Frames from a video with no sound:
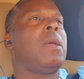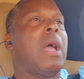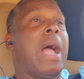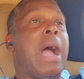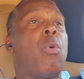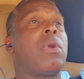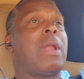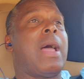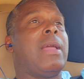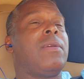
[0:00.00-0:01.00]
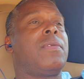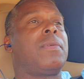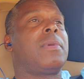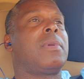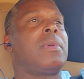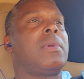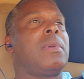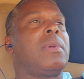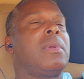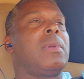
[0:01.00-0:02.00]
our life
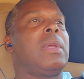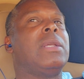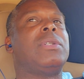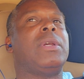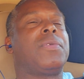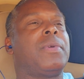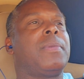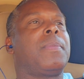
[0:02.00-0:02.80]
is different.